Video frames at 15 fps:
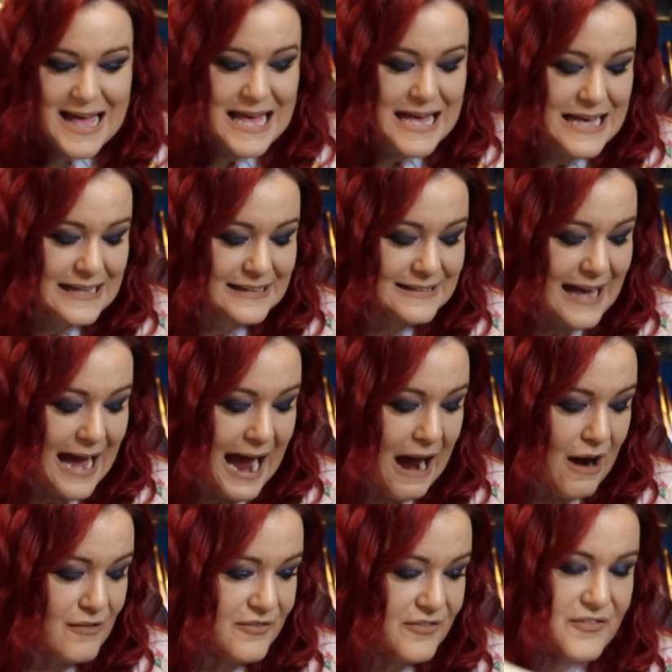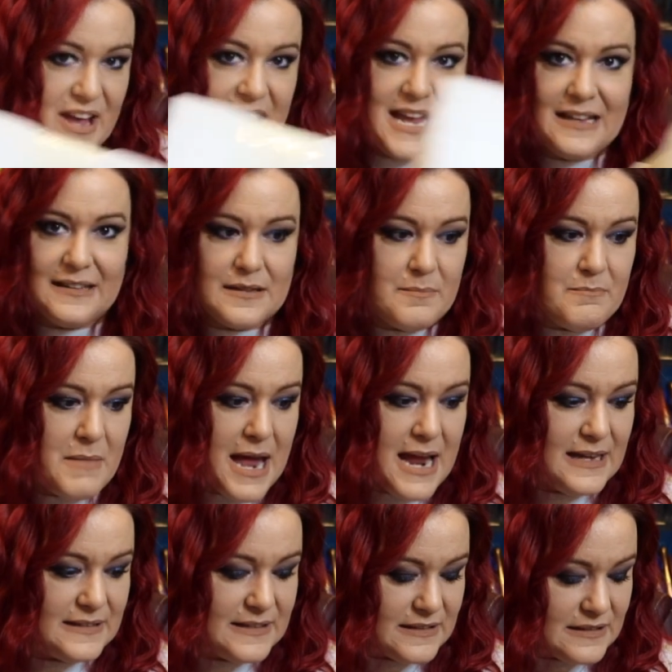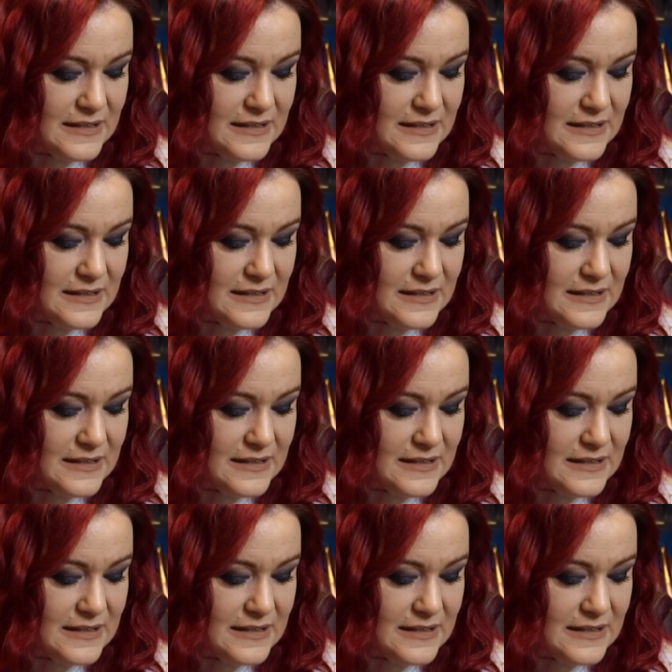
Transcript: His outfit is amazing.